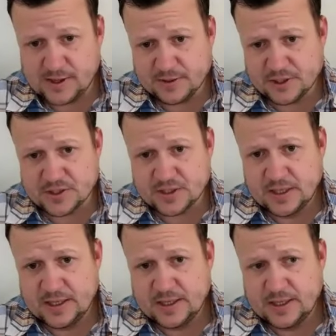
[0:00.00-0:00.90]
just
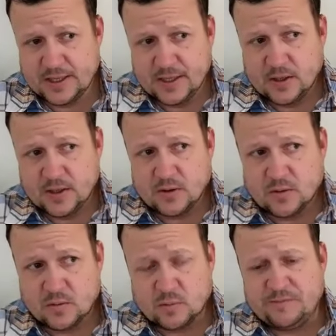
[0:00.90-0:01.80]

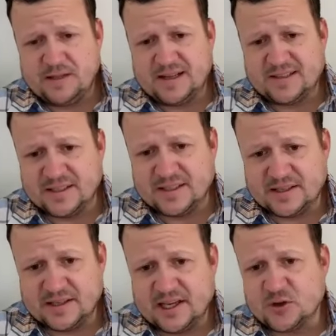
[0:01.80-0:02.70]

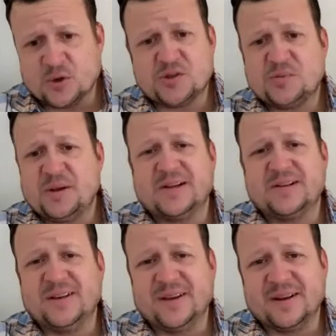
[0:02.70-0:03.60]
reflecting,
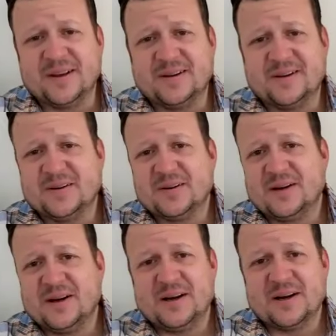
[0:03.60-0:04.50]
introspecting,
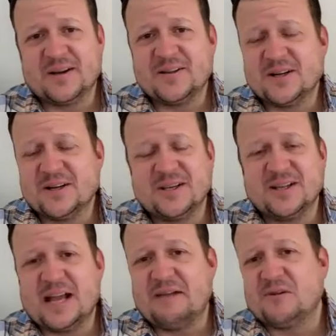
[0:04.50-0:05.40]
conducting an
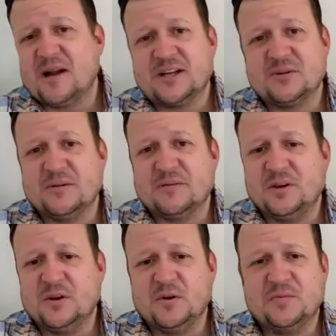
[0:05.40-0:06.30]
after action
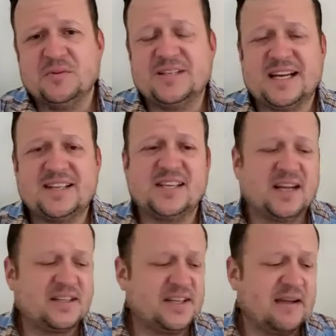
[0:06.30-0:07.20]
review,
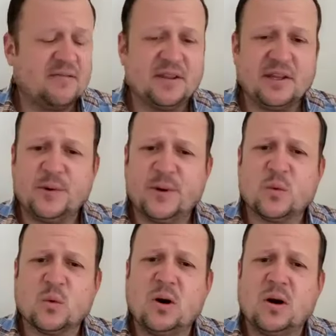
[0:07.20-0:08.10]
dissecting everything that went
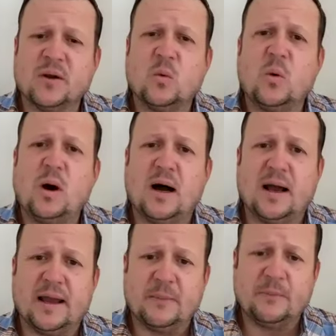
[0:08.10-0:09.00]
wrong and why.